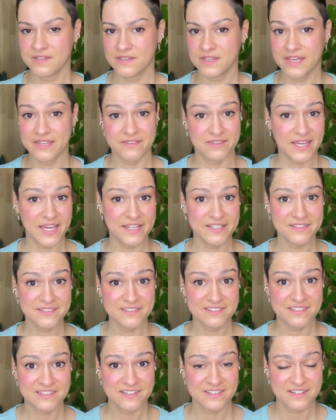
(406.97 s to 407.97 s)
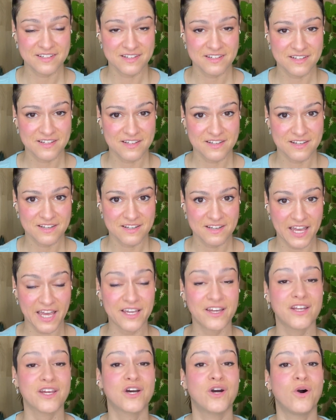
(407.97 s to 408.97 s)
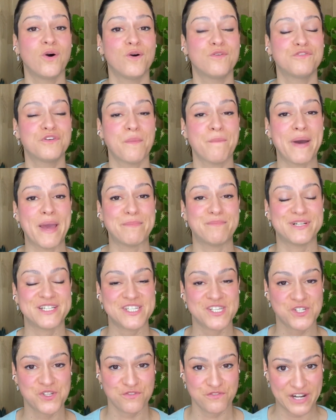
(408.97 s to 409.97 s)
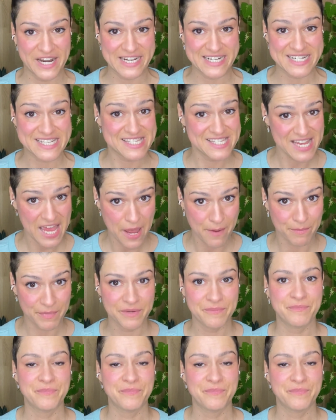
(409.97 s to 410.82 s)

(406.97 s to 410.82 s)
And then I got a call from my British friend Sam.